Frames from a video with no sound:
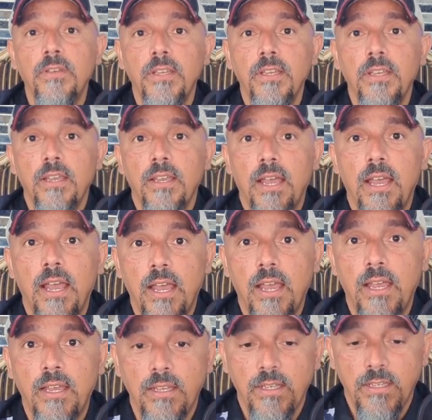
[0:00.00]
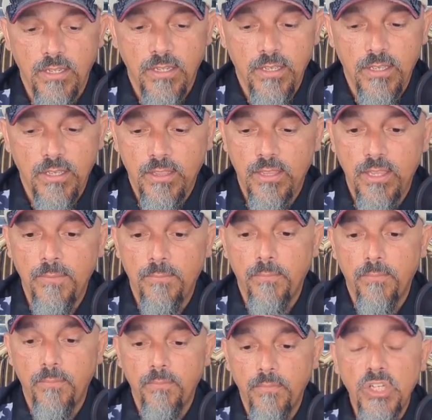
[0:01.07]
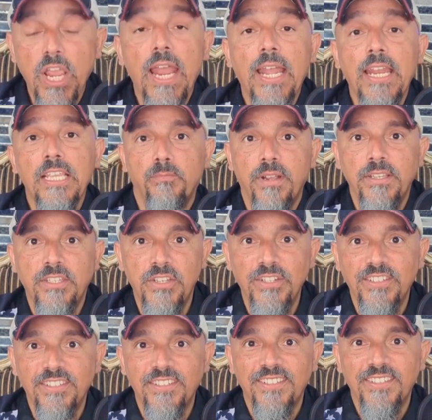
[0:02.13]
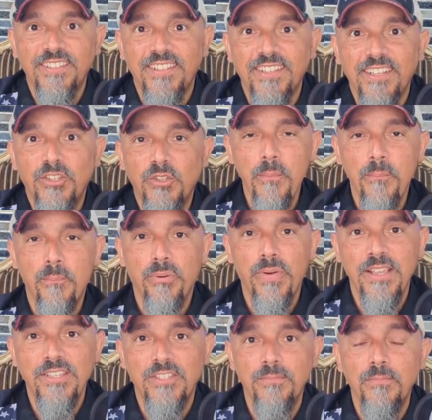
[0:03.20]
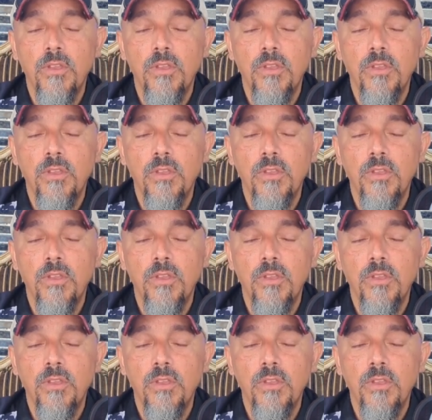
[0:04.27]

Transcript: the Chinese president, to impress him.